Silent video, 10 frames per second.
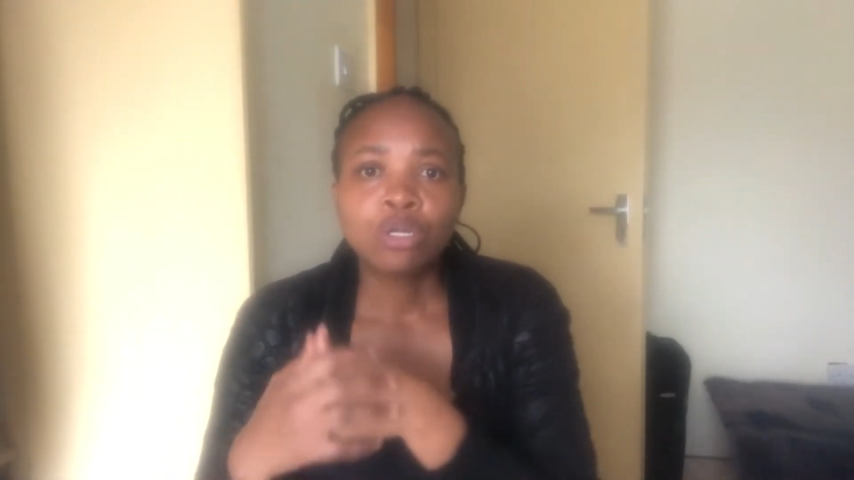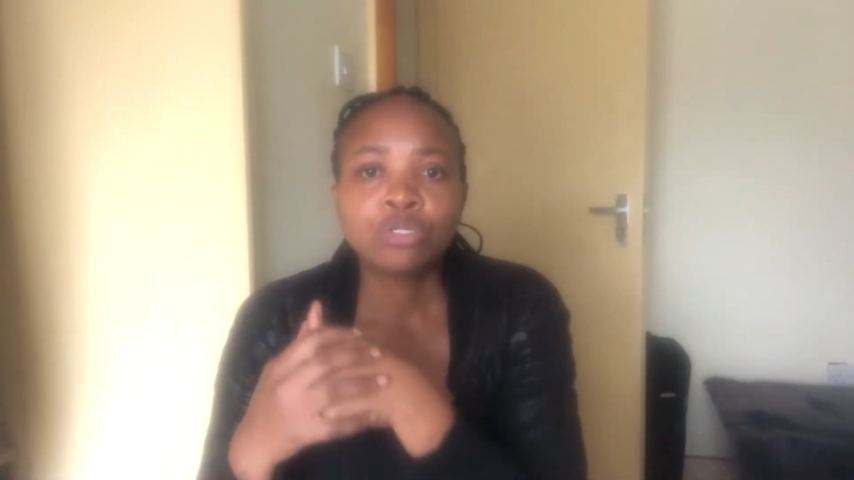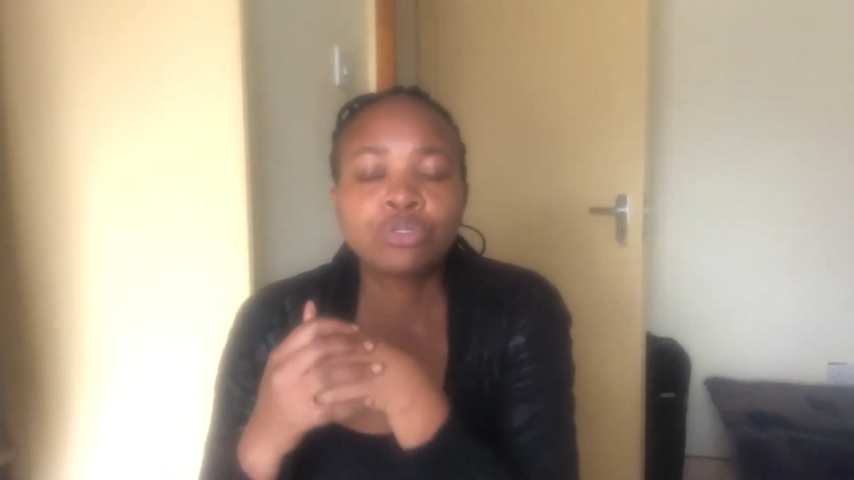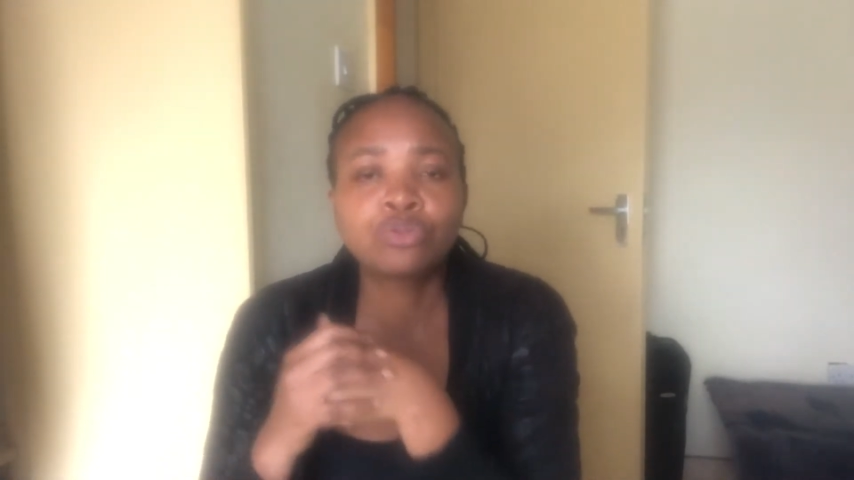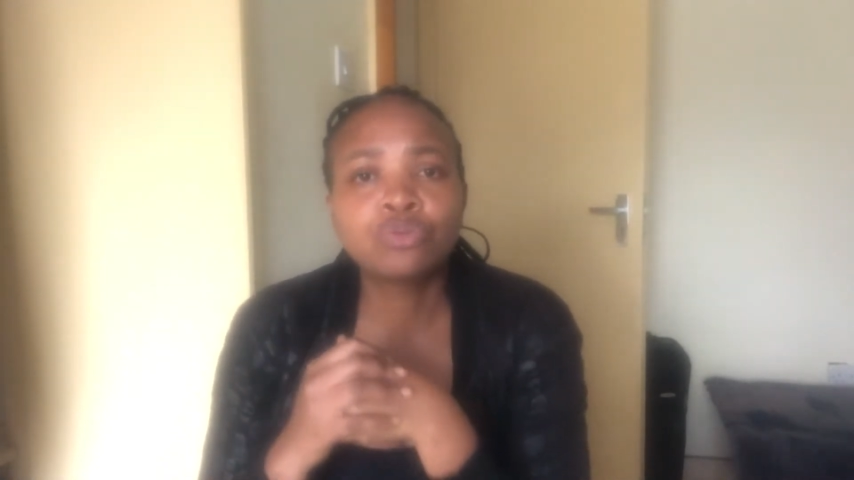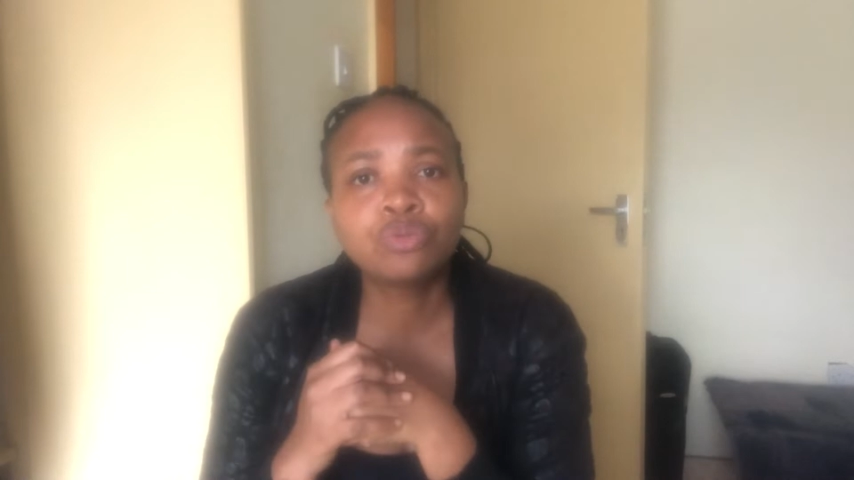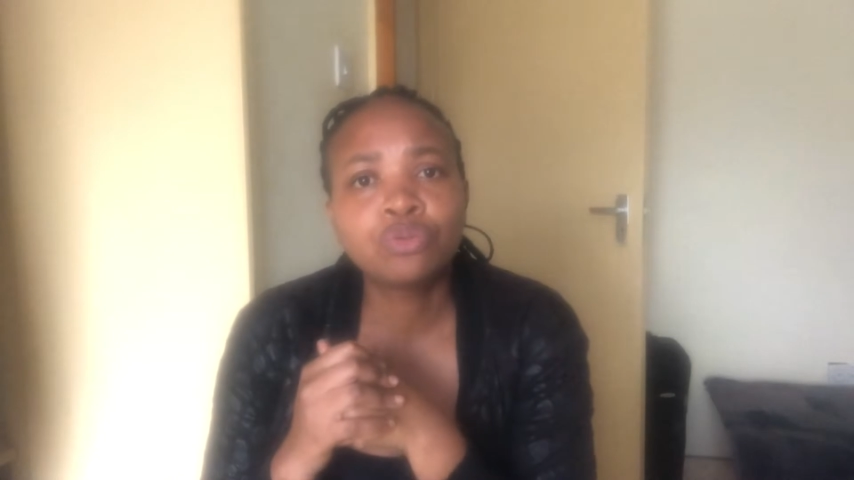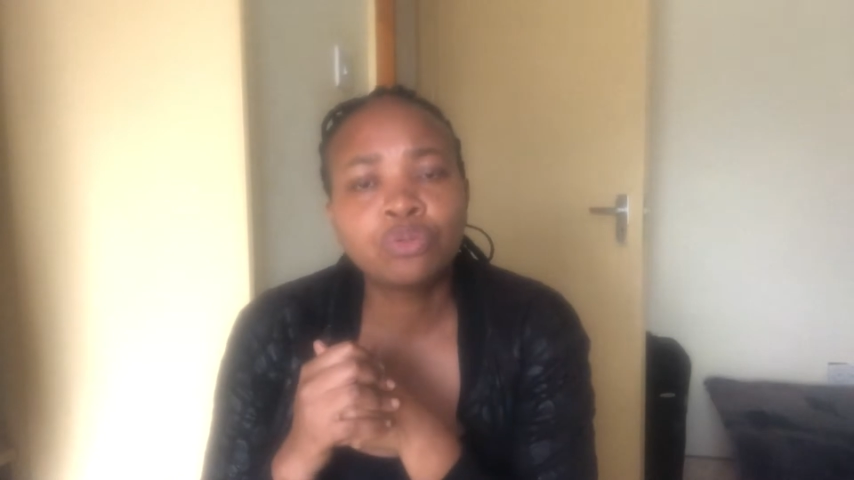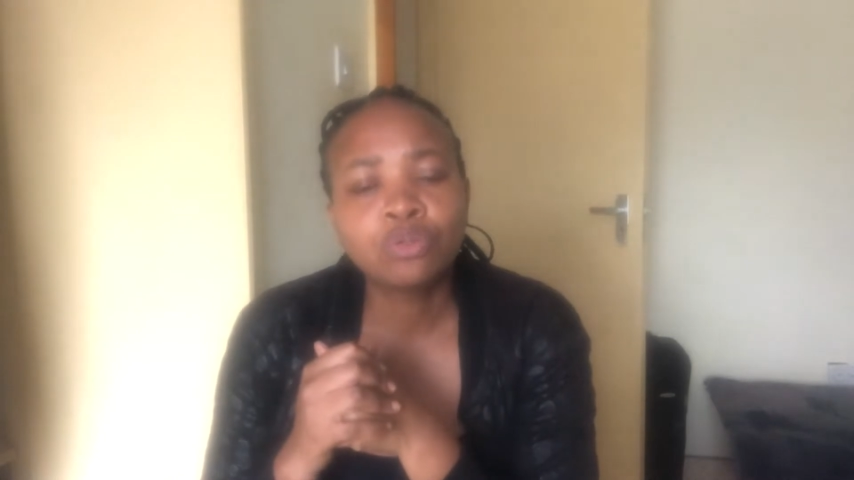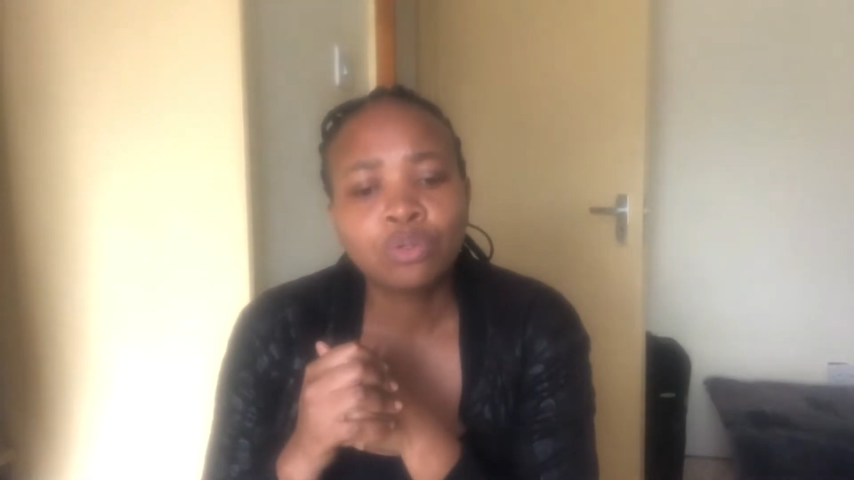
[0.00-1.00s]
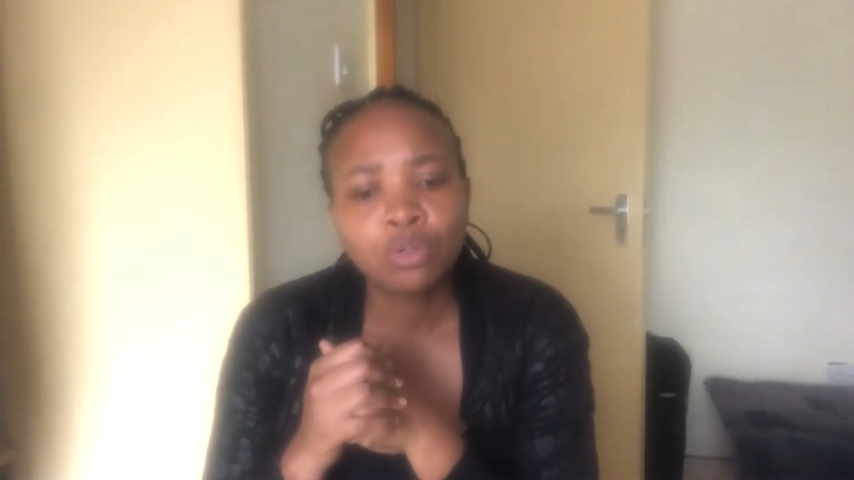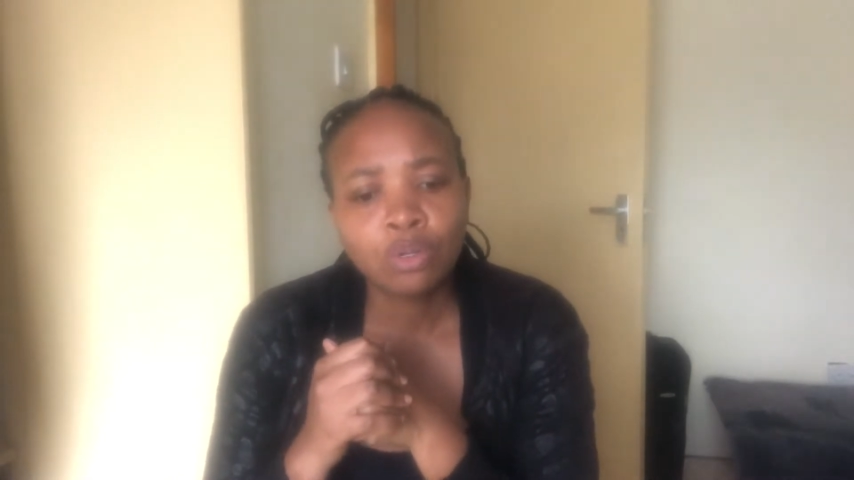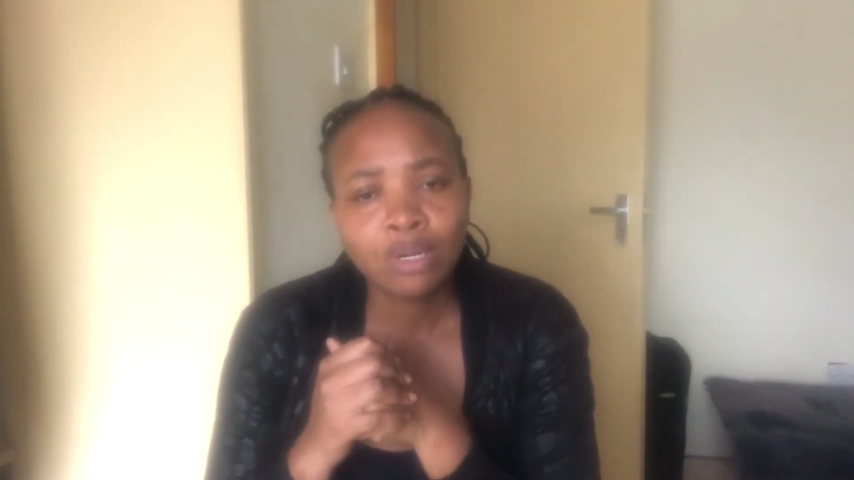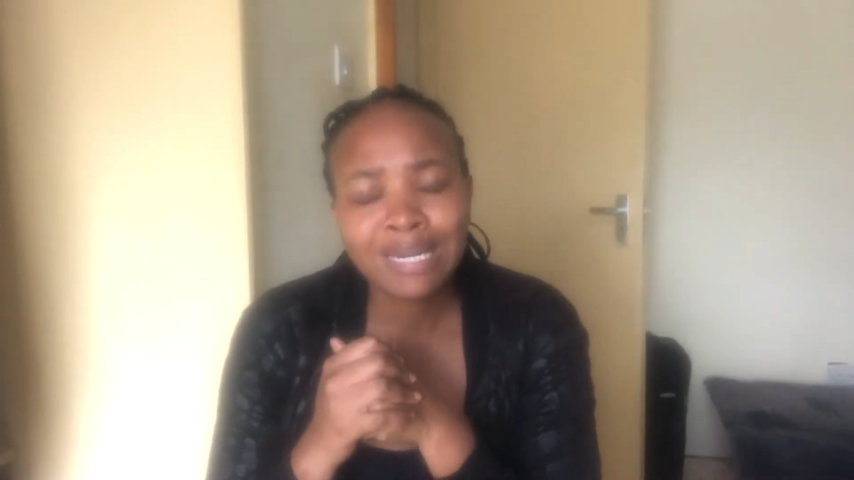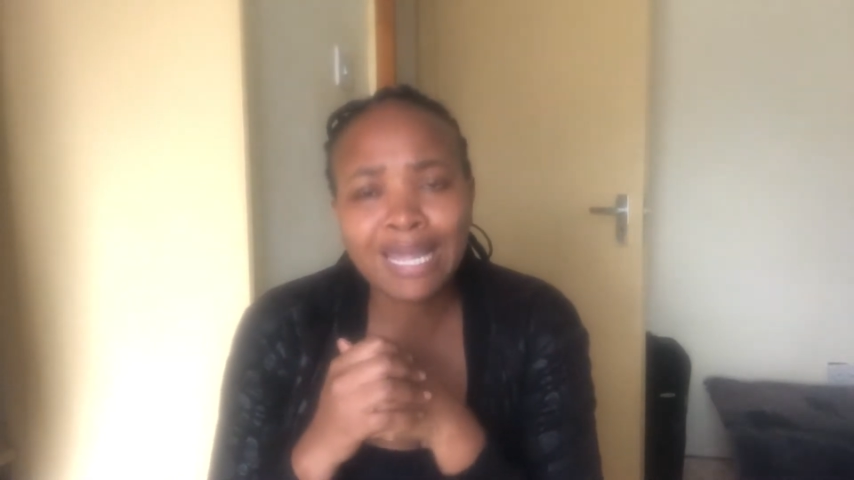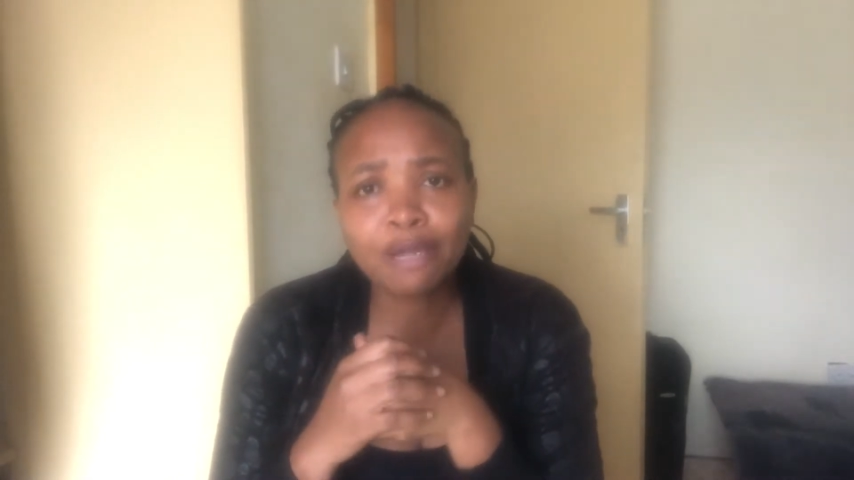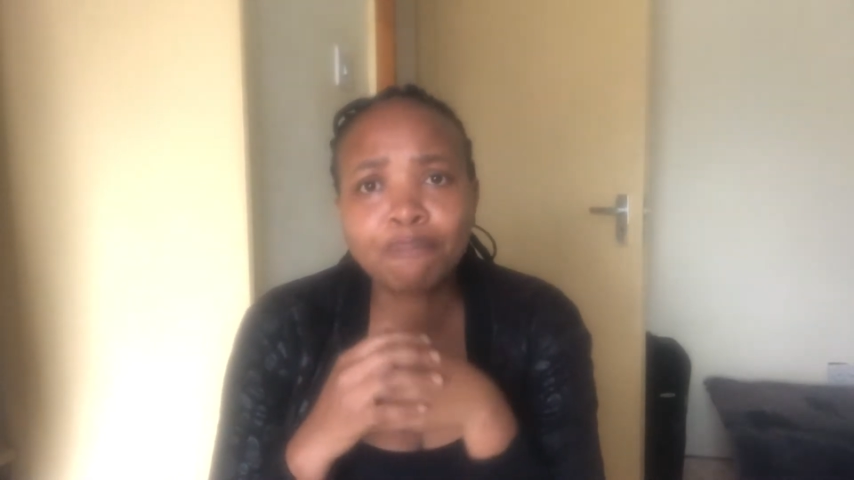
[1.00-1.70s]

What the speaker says: to like